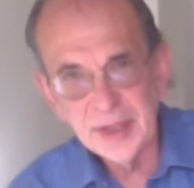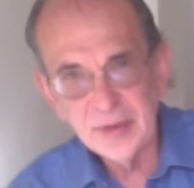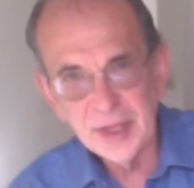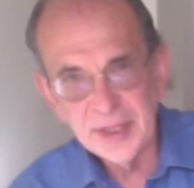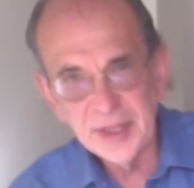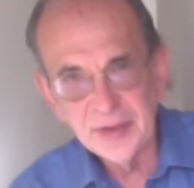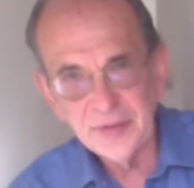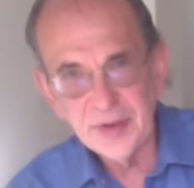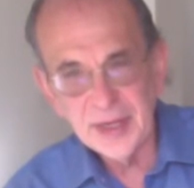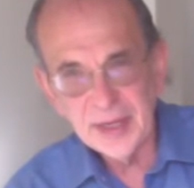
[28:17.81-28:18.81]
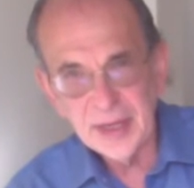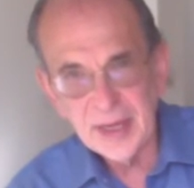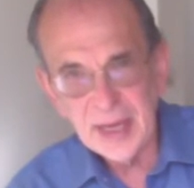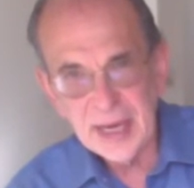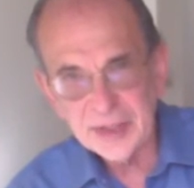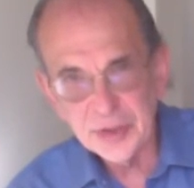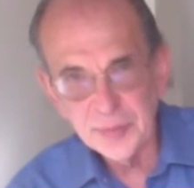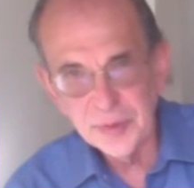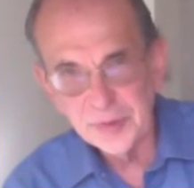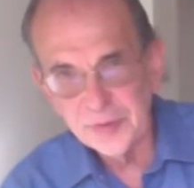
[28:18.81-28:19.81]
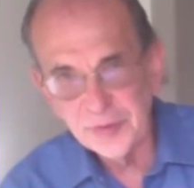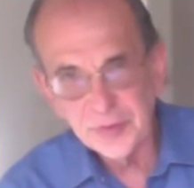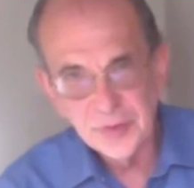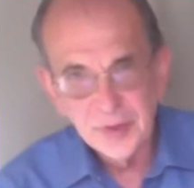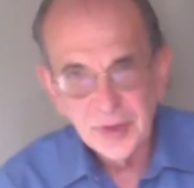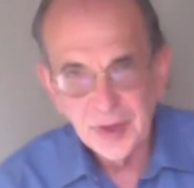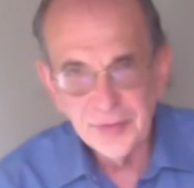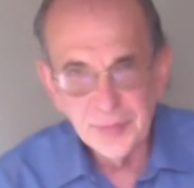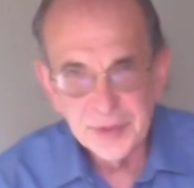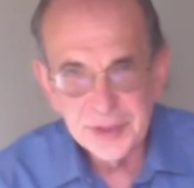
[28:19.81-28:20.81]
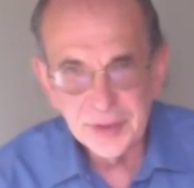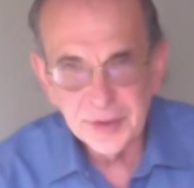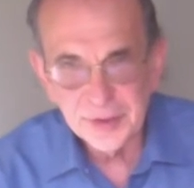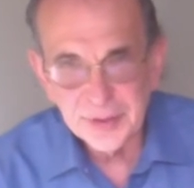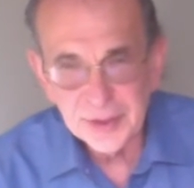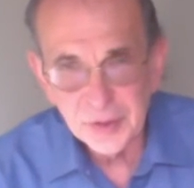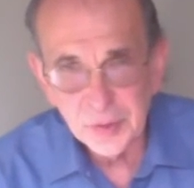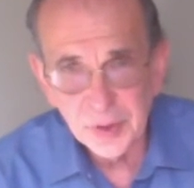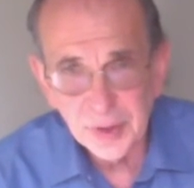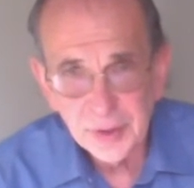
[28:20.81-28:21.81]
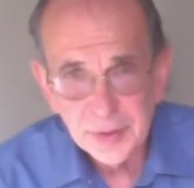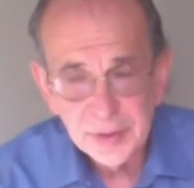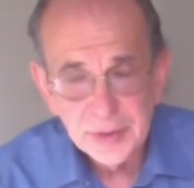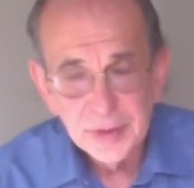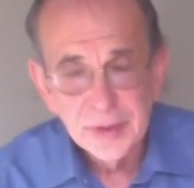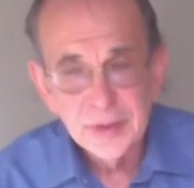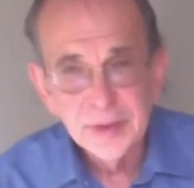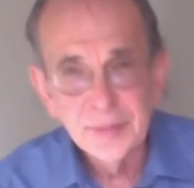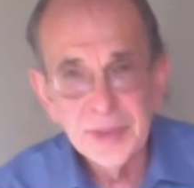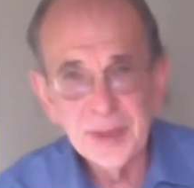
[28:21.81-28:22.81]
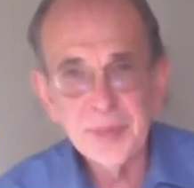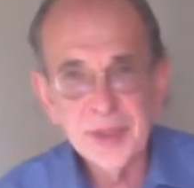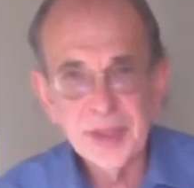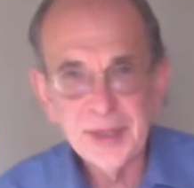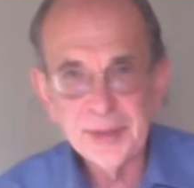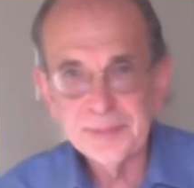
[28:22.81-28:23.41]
identifying attributes of the material that you're manipulating,